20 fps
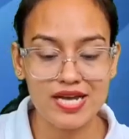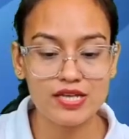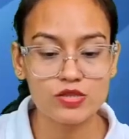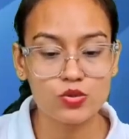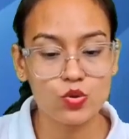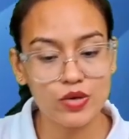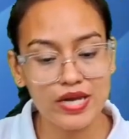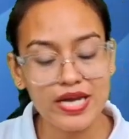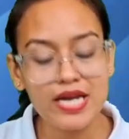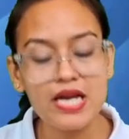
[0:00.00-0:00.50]
Okay,
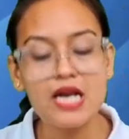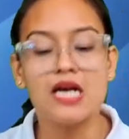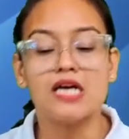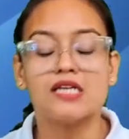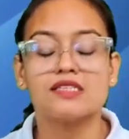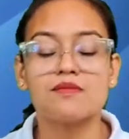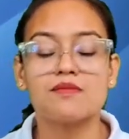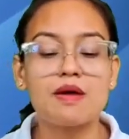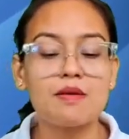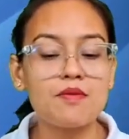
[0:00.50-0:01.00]
the
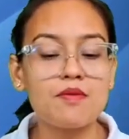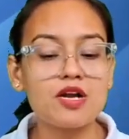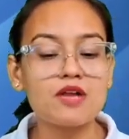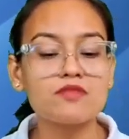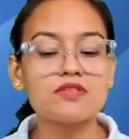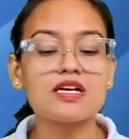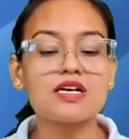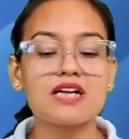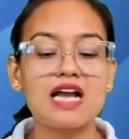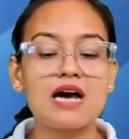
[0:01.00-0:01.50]
member of the
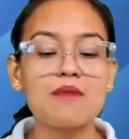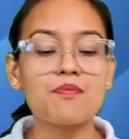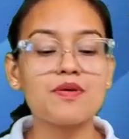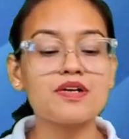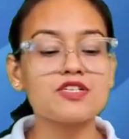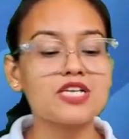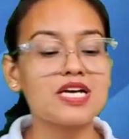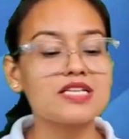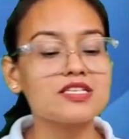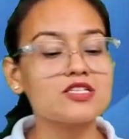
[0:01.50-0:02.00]
Gram Panchayat
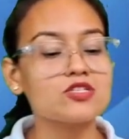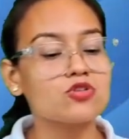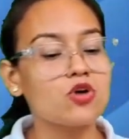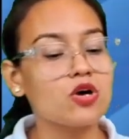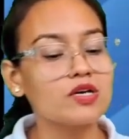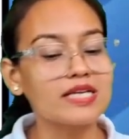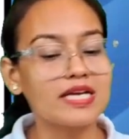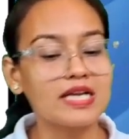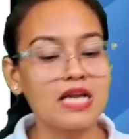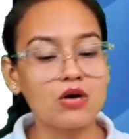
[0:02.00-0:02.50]
is not
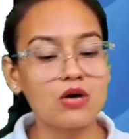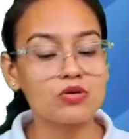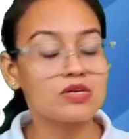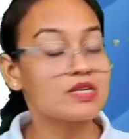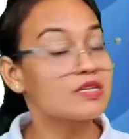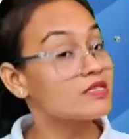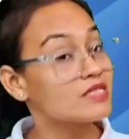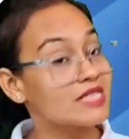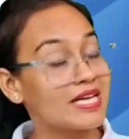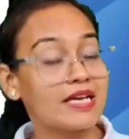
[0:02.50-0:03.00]
allowed.
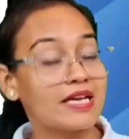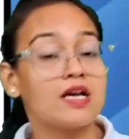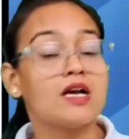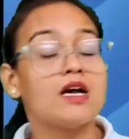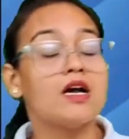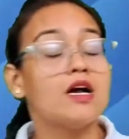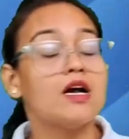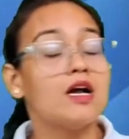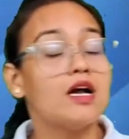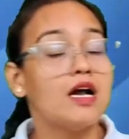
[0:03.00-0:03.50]
See,
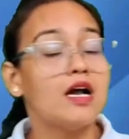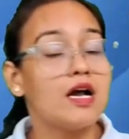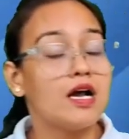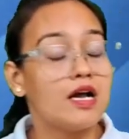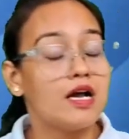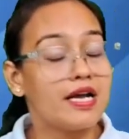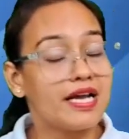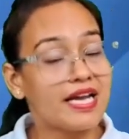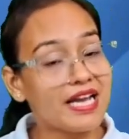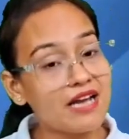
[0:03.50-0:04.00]

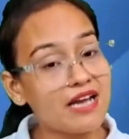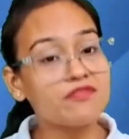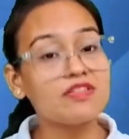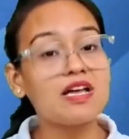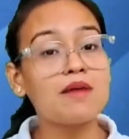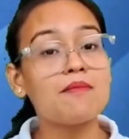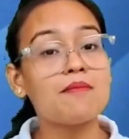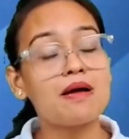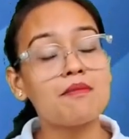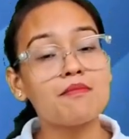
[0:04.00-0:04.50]
if the
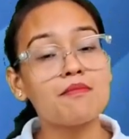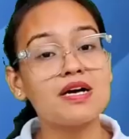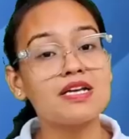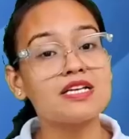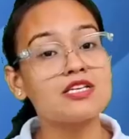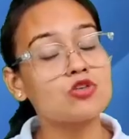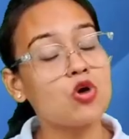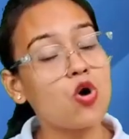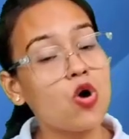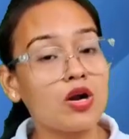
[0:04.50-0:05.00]
member is
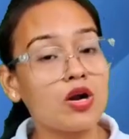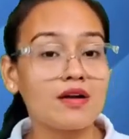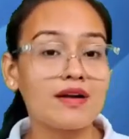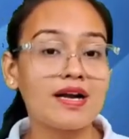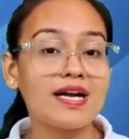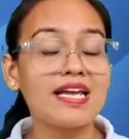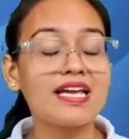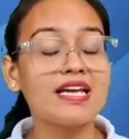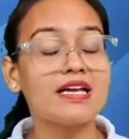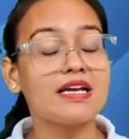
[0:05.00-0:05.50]

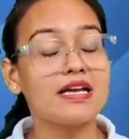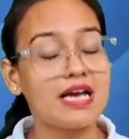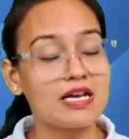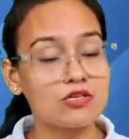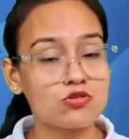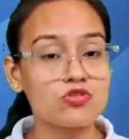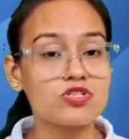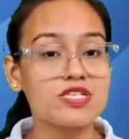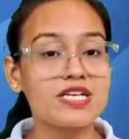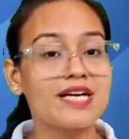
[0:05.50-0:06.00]
already
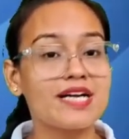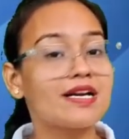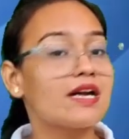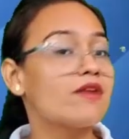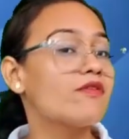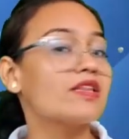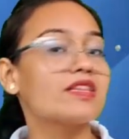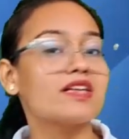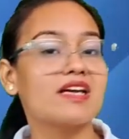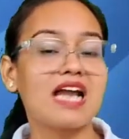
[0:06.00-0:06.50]
associated with
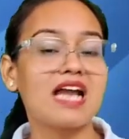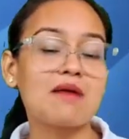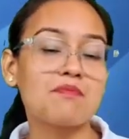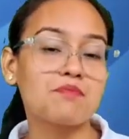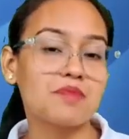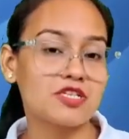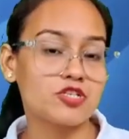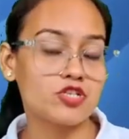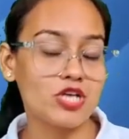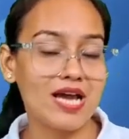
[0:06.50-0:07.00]
Gram
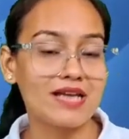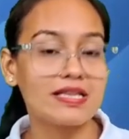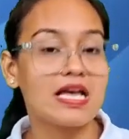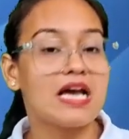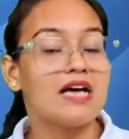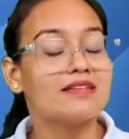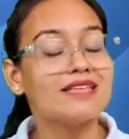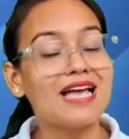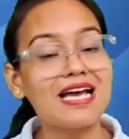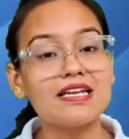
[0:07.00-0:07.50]
Panchayat,
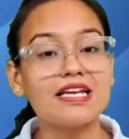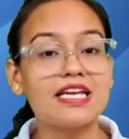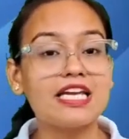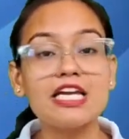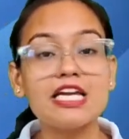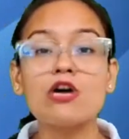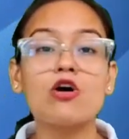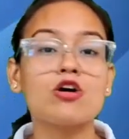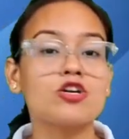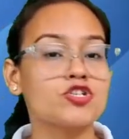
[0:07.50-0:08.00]
then he or
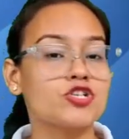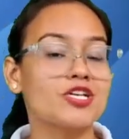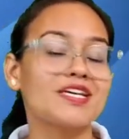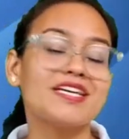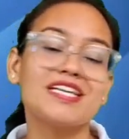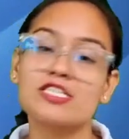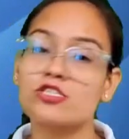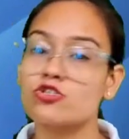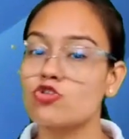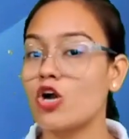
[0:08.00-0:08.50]
she is
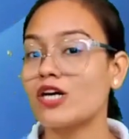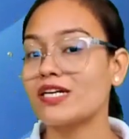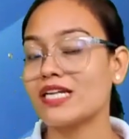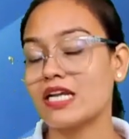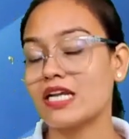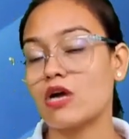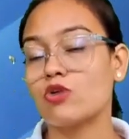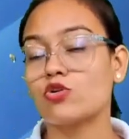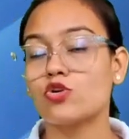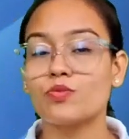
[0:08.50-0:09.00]
not allowed
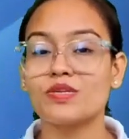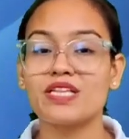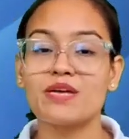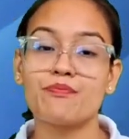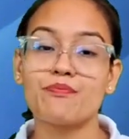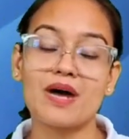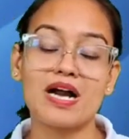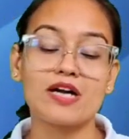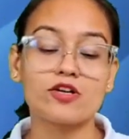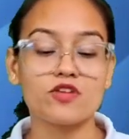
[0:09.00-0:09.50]
to be the
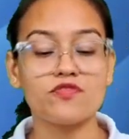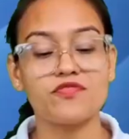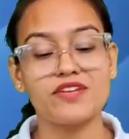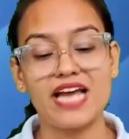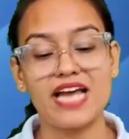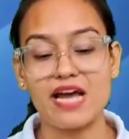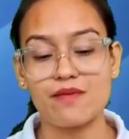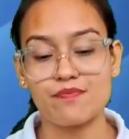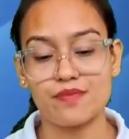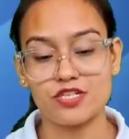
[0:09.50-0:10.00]
part of Nyay
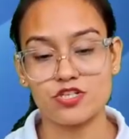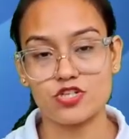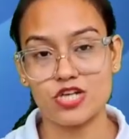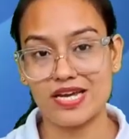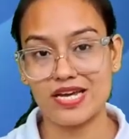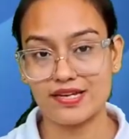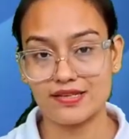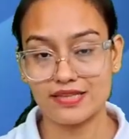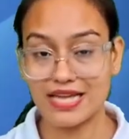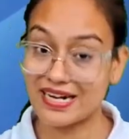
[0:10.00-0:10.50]
Panchayat
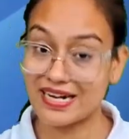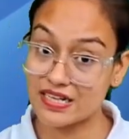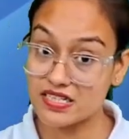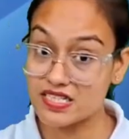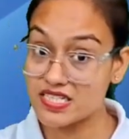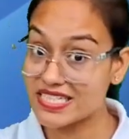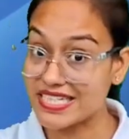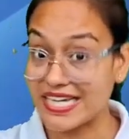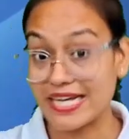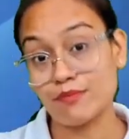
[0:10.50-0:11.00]
at the
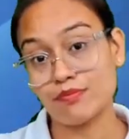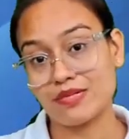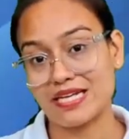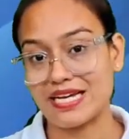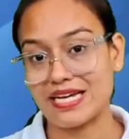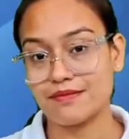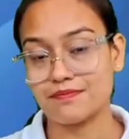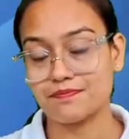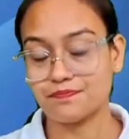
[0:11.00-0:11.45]
same time.